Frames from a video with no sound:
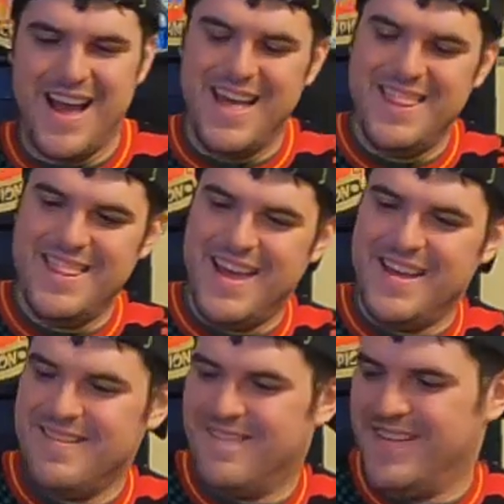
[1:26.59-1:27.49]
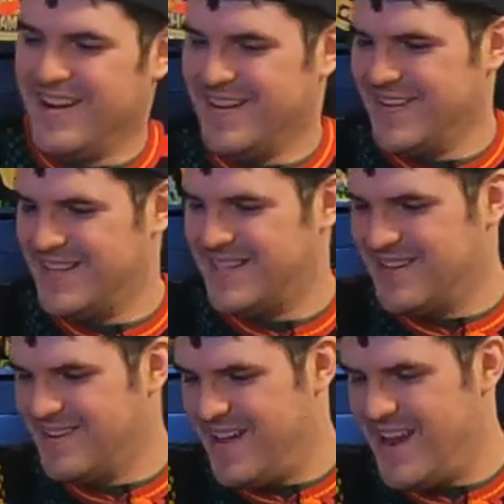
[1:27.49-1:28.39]
And then we are going to
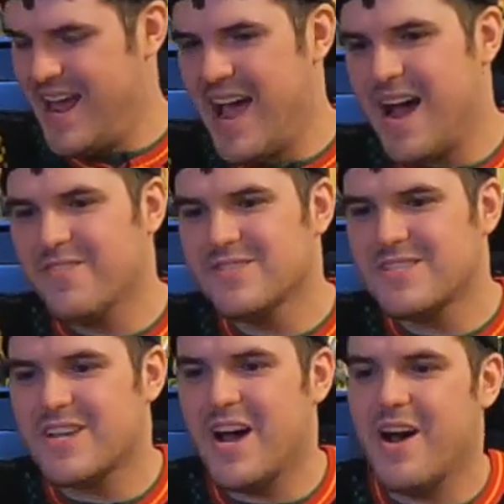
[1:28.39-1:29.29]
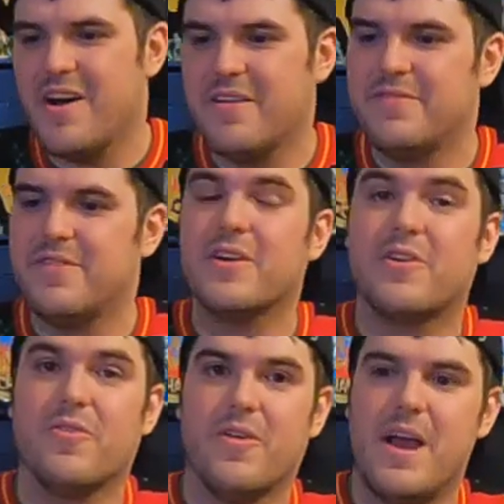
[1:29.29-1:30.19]
do 1 ounce of
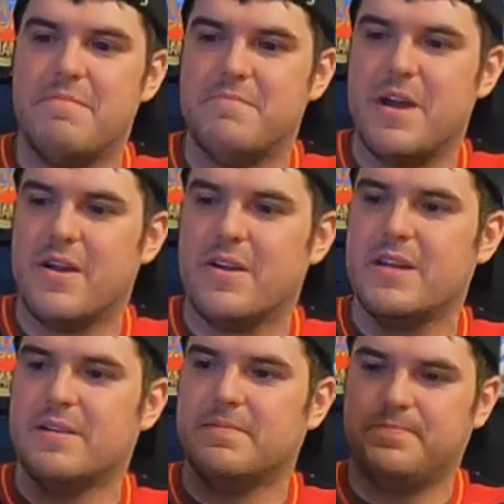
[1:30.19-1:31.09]
cranberry.